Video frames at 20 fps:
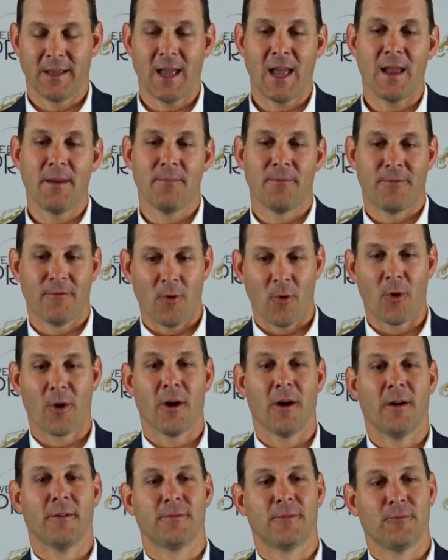game
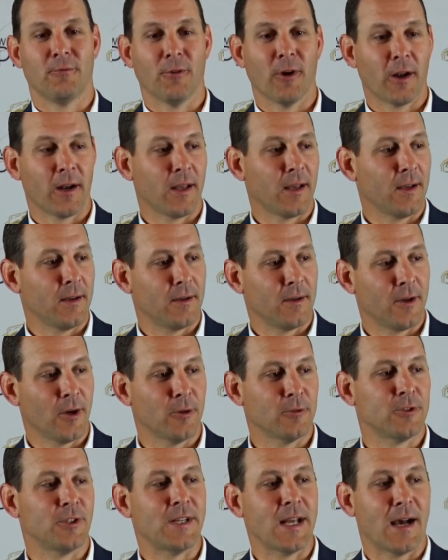4 of running
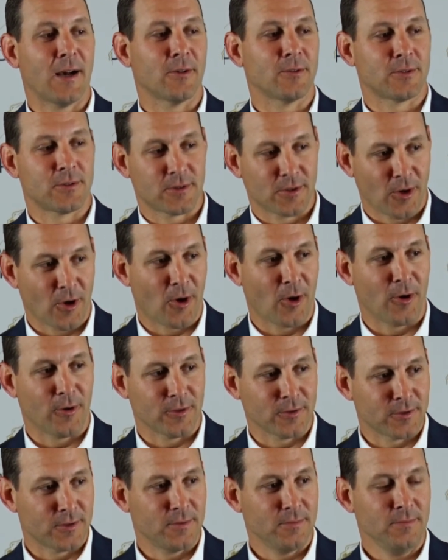Coach Dowse's
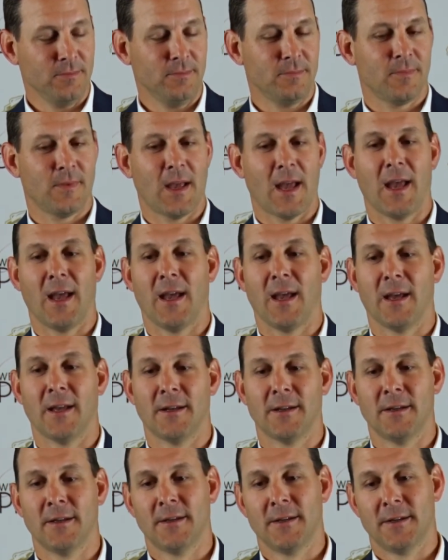calls
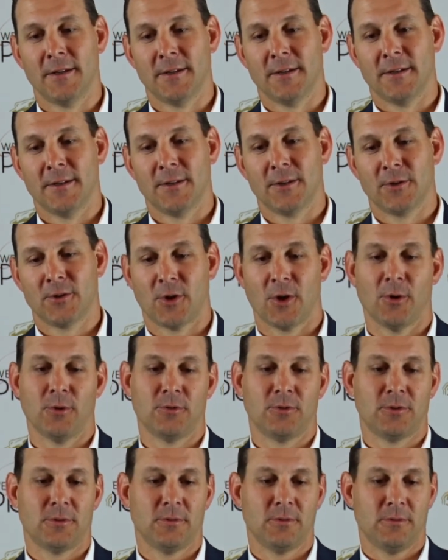and
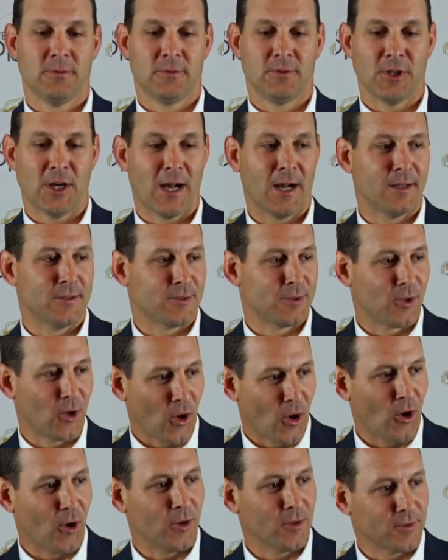Coach John's
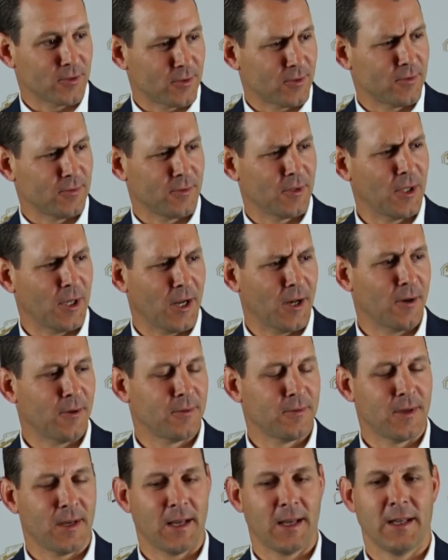calls. You know,
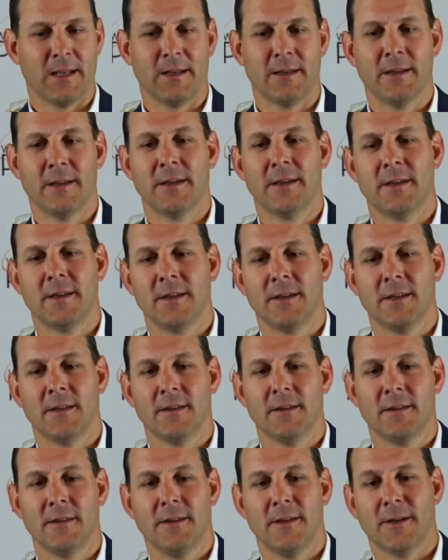and
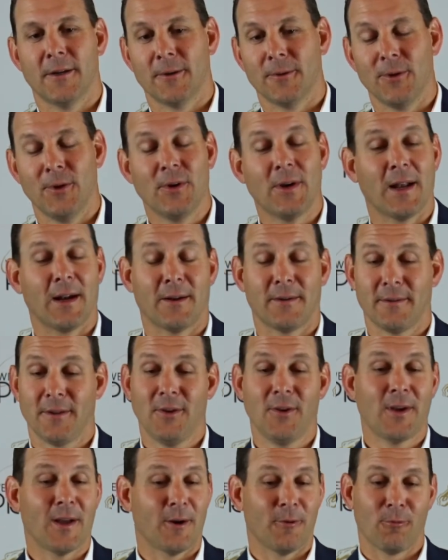you know, you
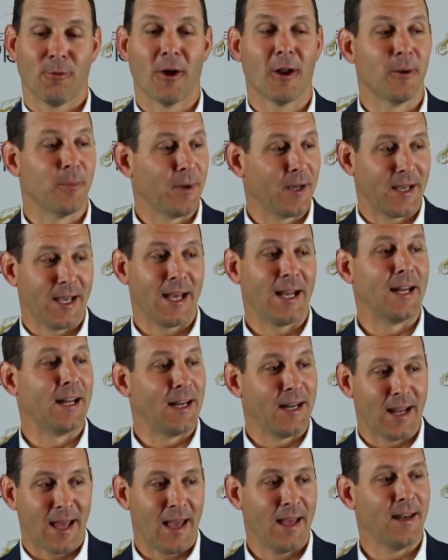gotta run them again
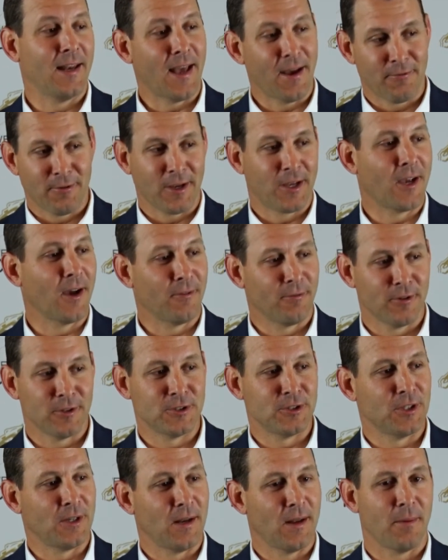and every
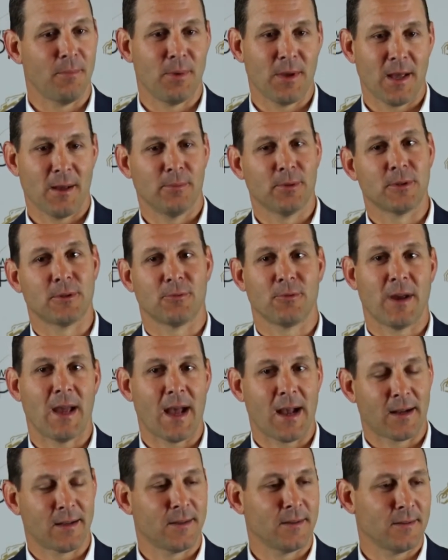coverage and be able to
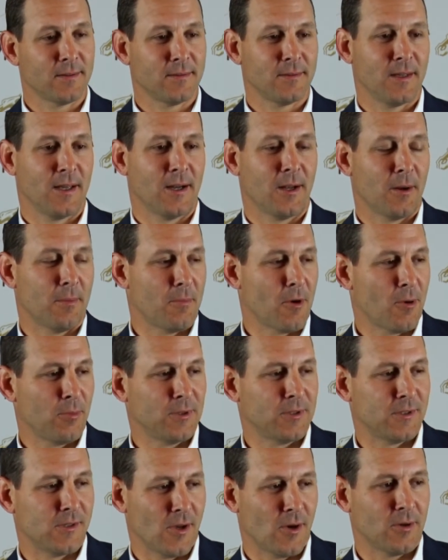react, you know, at a
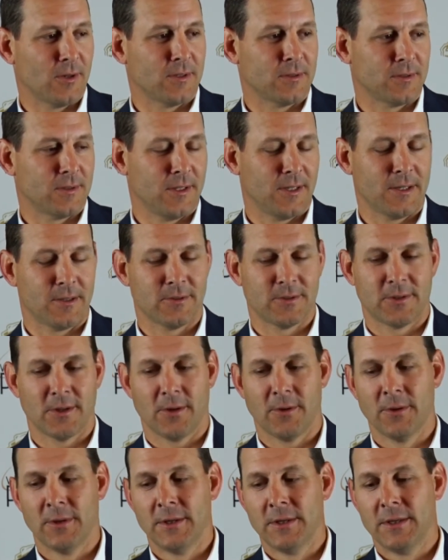moment's notice. You know,
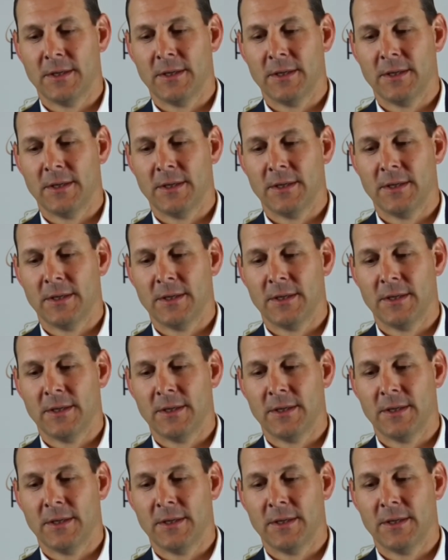so